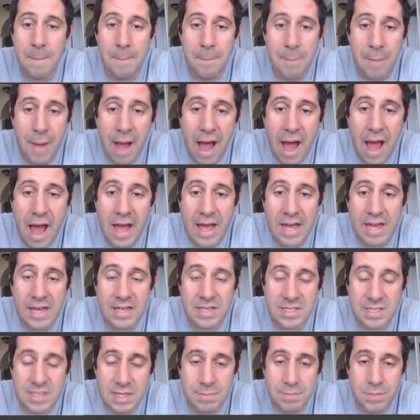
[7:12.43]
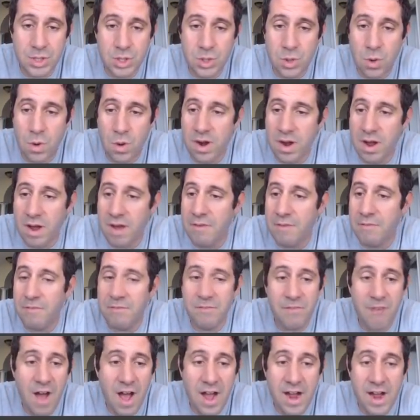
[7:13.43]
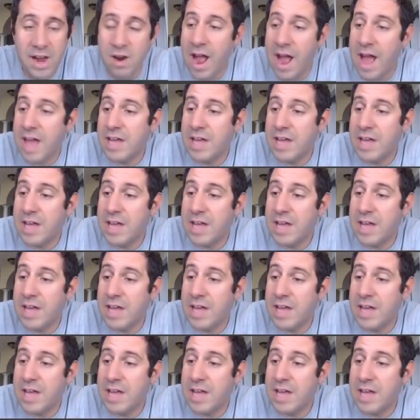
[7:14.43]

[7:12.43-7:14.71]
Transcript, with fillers: by some sort of fire,